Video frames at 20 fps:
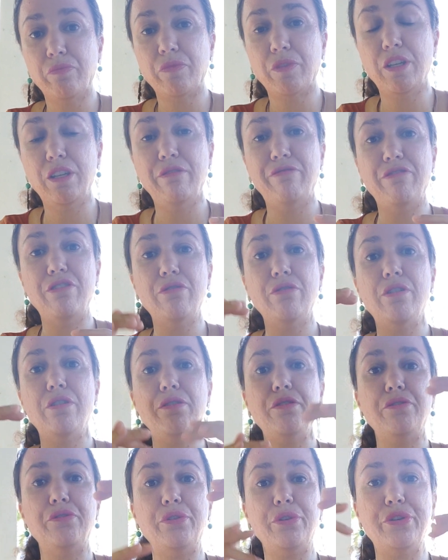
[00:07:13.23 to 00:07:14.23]
If you don't
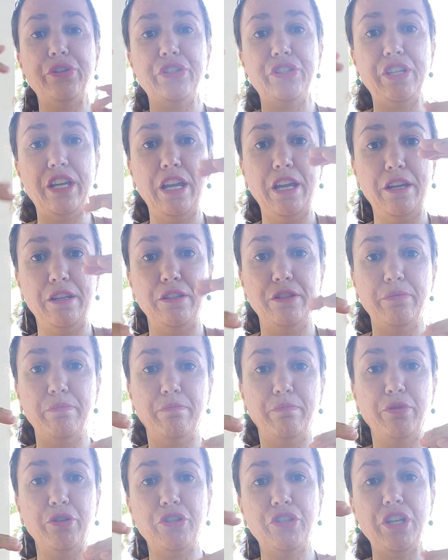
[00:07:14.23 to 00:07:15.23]
understand
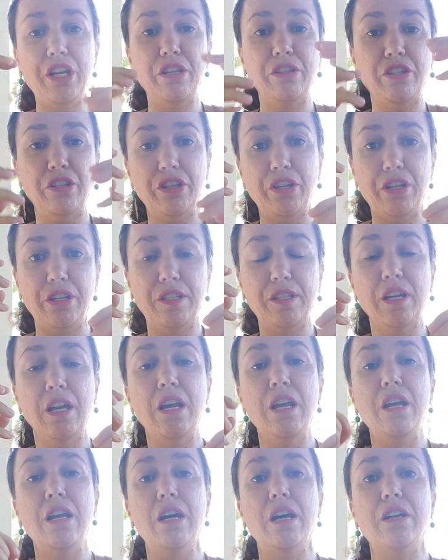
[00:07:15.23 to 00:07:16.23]
percentages
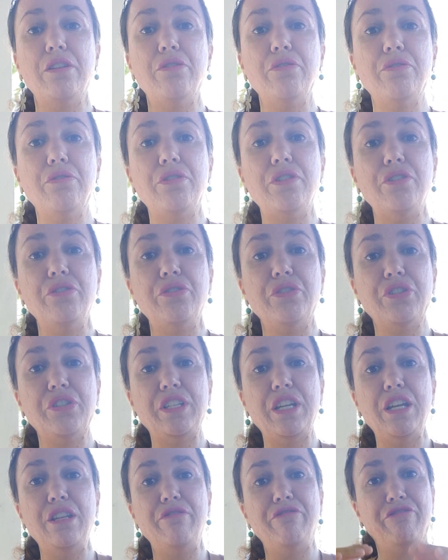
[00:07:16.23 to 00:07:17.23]
and you don't
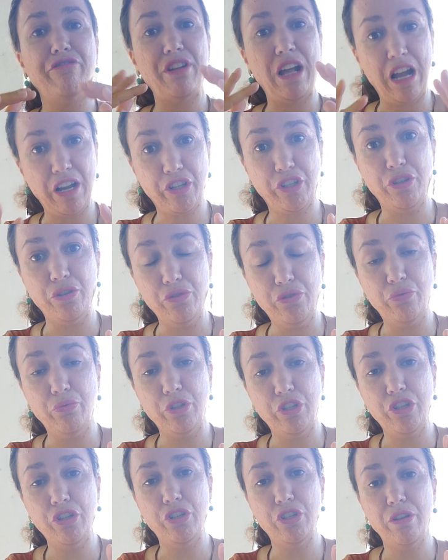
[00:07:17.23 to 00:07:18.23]
understand fractions,
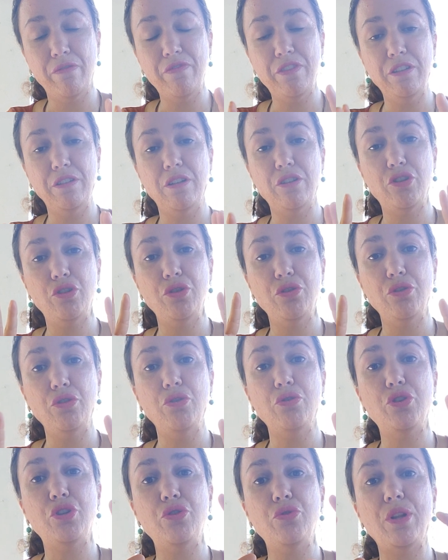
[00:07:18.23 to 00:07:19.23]
which is something that
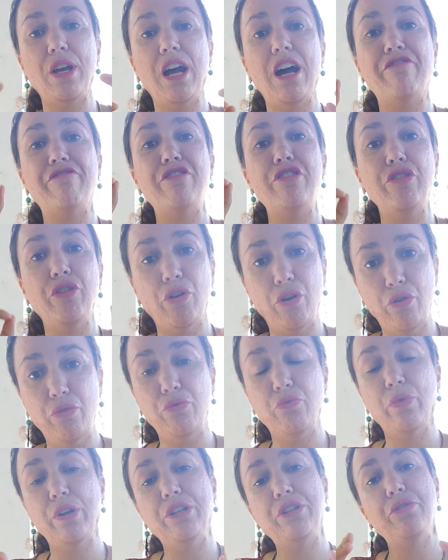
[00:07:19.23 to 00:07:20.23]
you should have
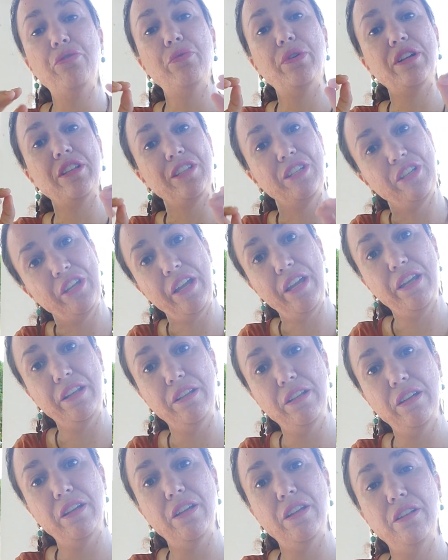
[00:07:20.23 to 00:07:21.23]
known when you were
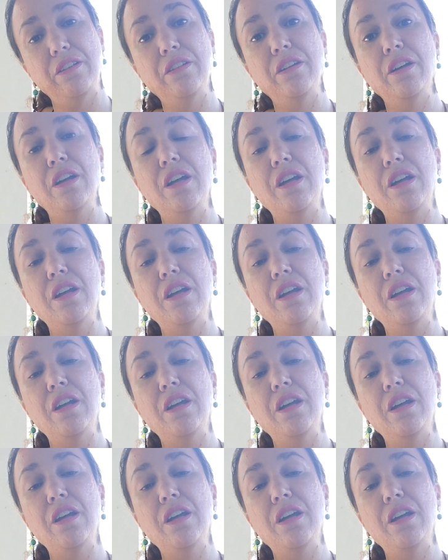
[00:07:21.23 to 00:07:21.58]
10 and